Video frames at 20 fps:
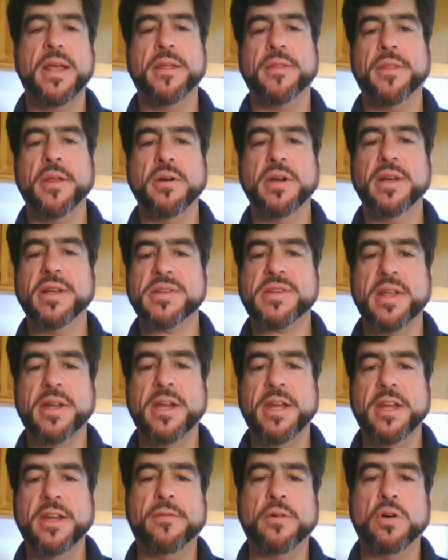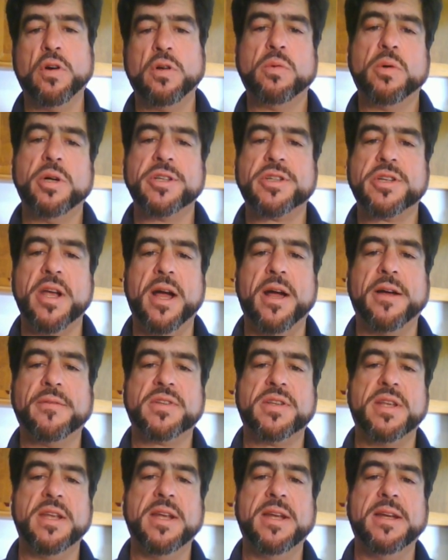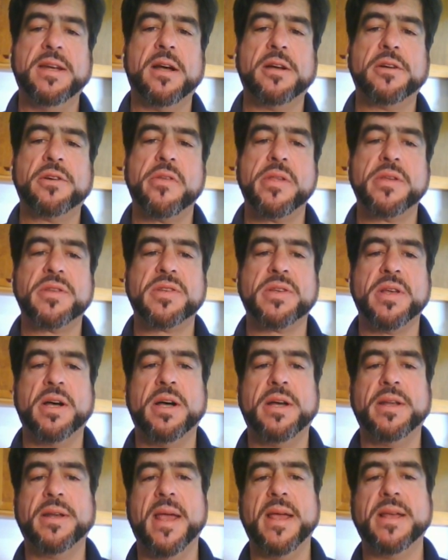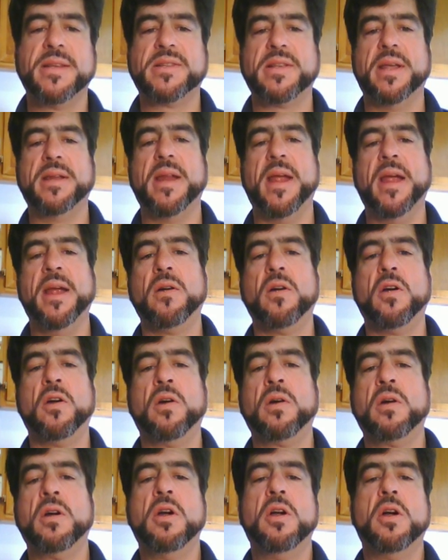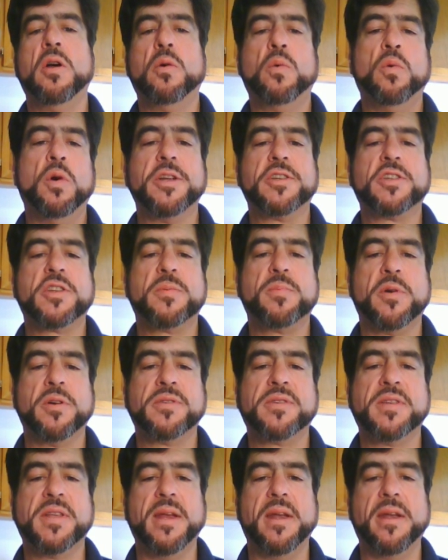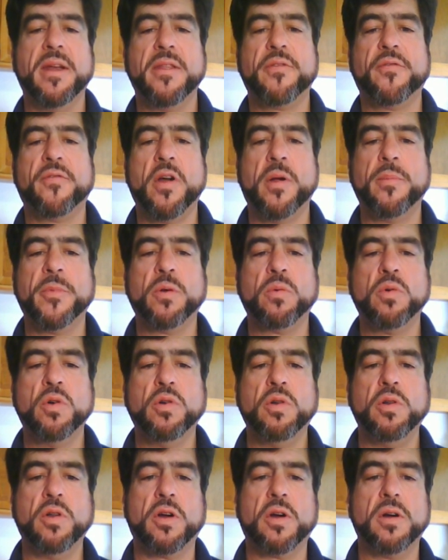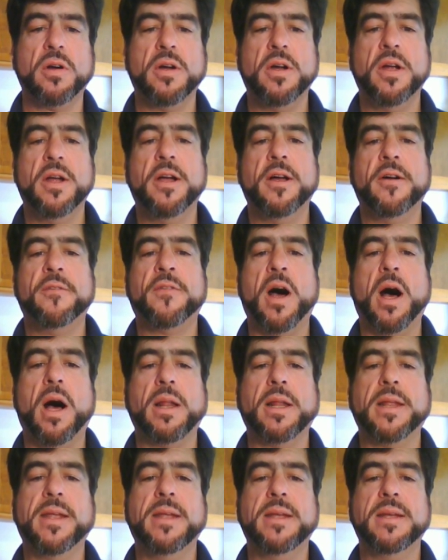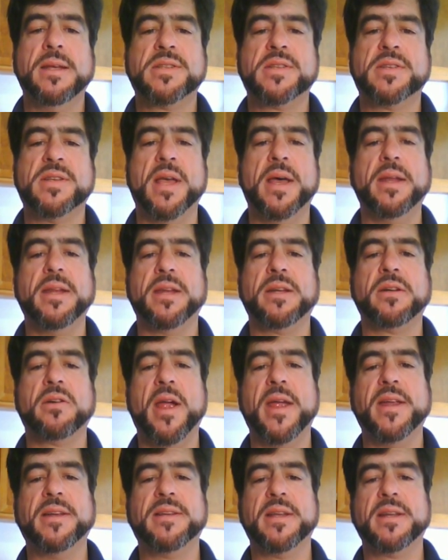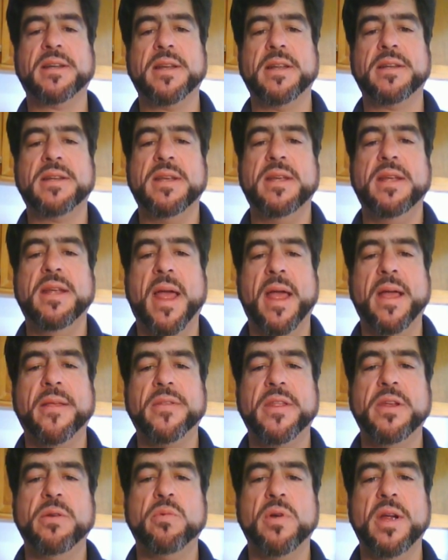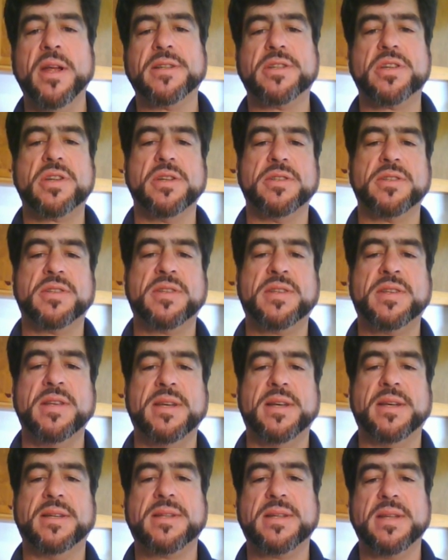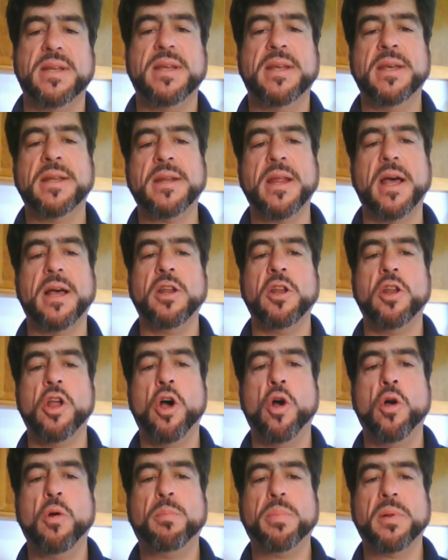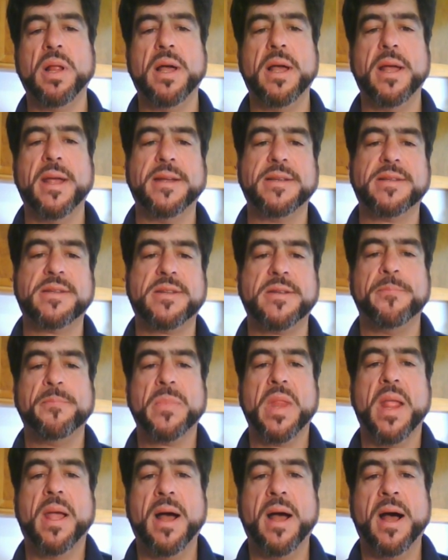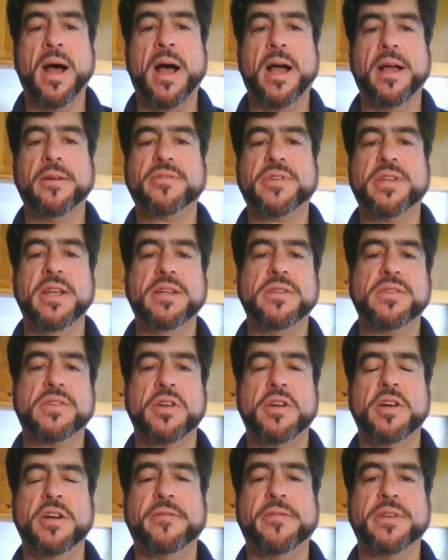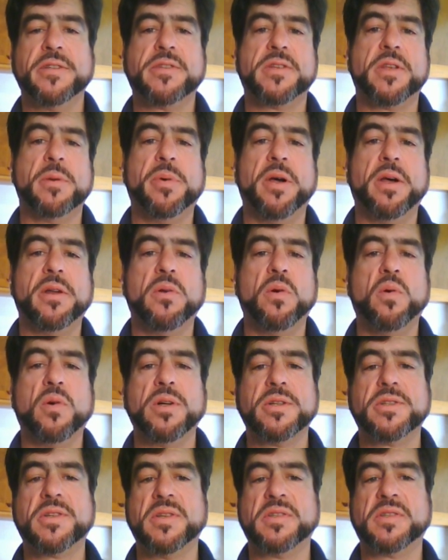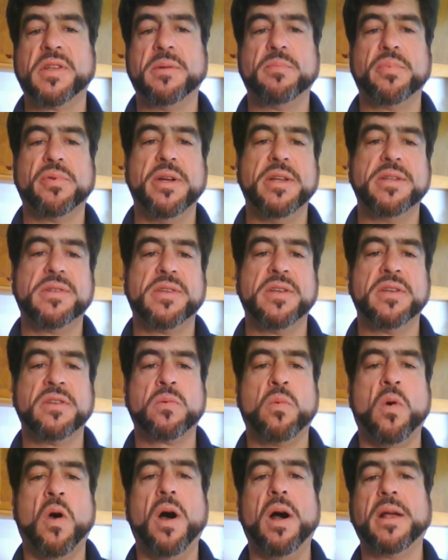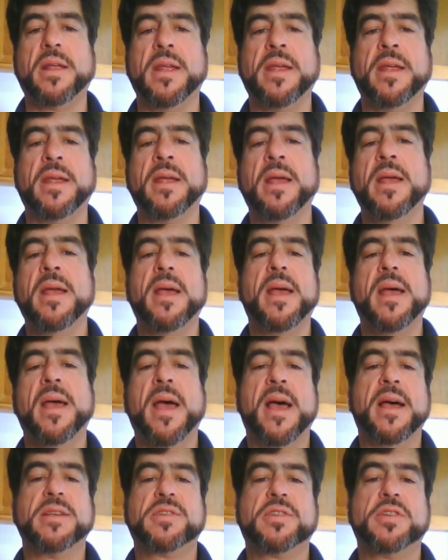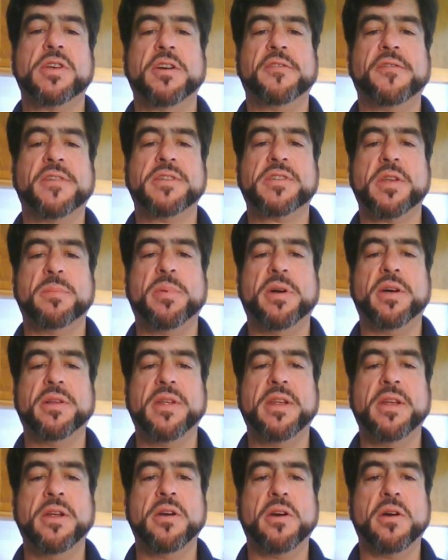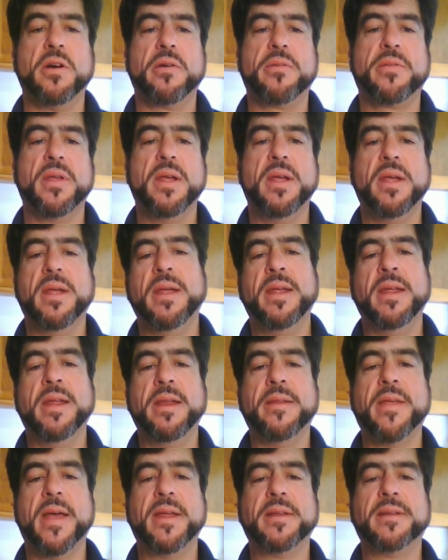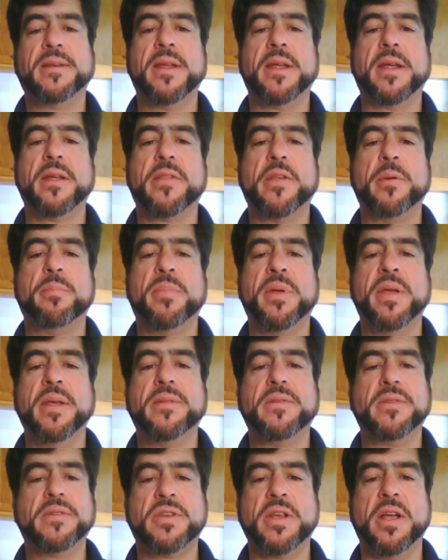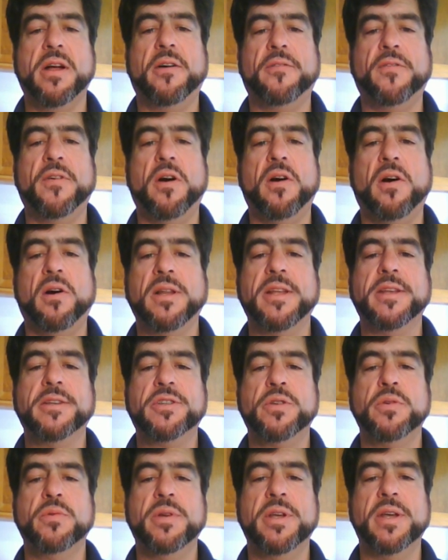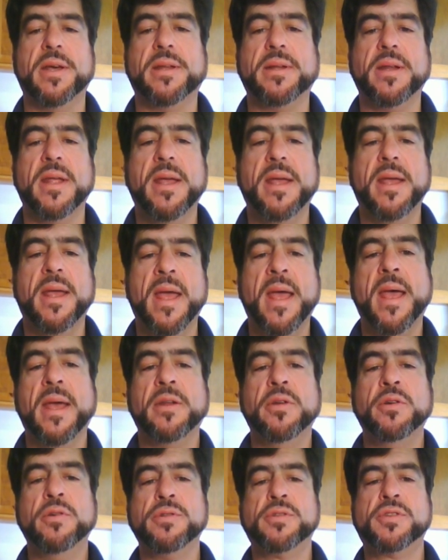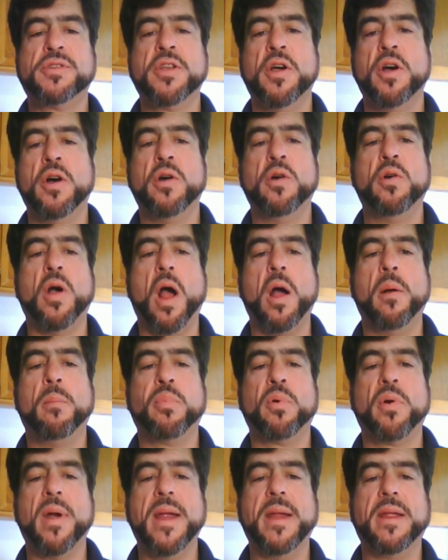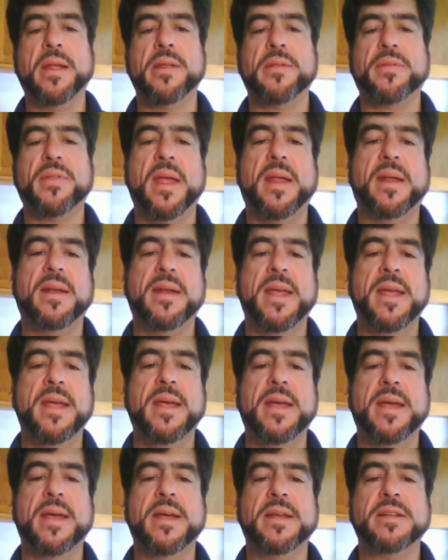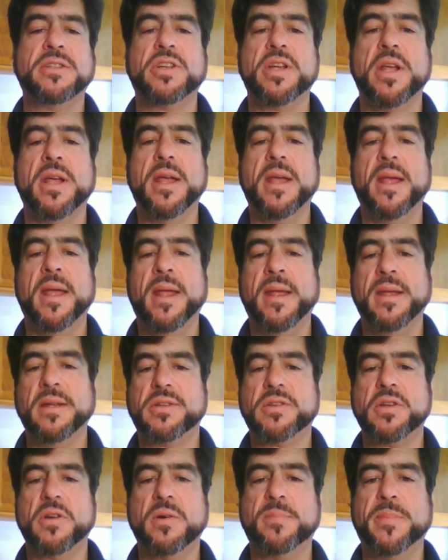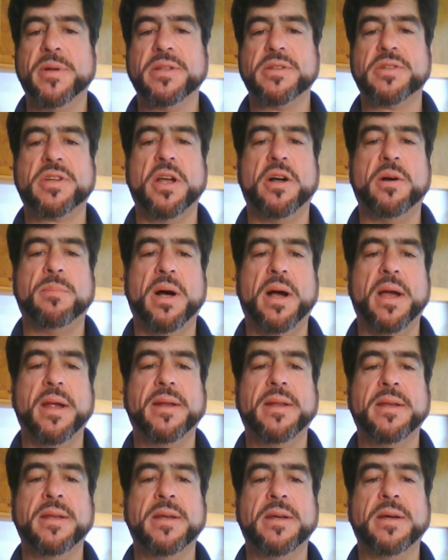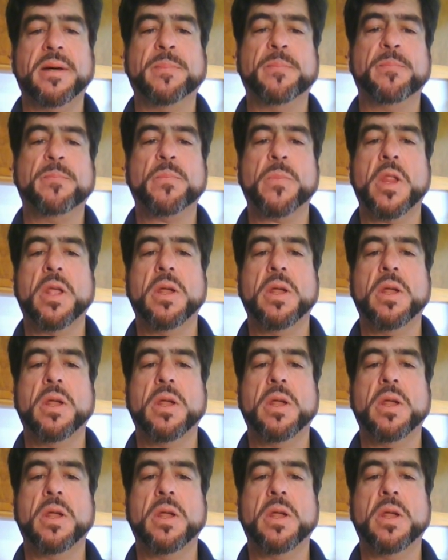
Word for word: There is an evil which I have seen under the sun as an error which proceedeth from the ruler. Folly is set in great dignity, and the rich sit in low place. I have seen servants upon horses and princes walking as servants upon the earth. He that diggeth a pit shall fall into it, and whoso breaketh an hedge, a serpent shall bite him.